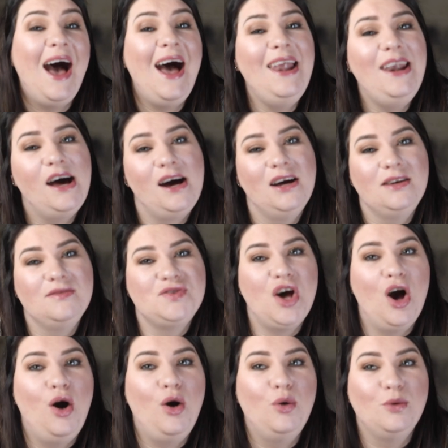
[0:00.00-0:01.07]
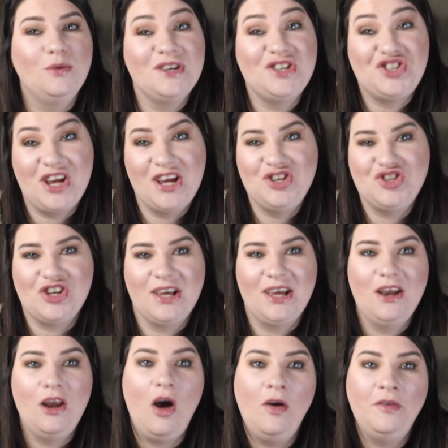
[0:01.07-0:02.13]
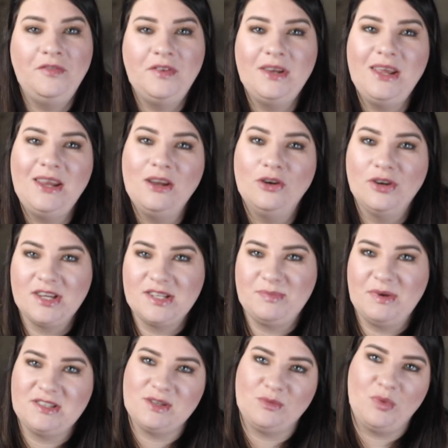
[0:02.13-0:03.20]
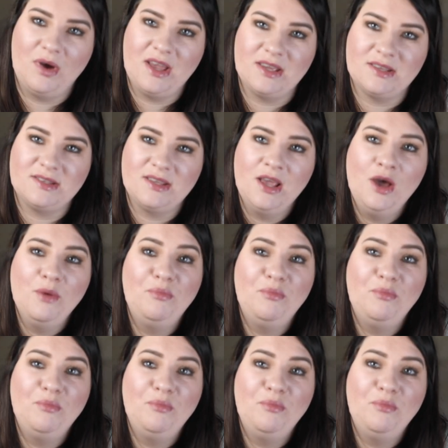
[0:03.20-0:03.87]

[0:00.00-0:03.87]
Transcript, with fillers: Our lives are always changing and often in unexpected ways,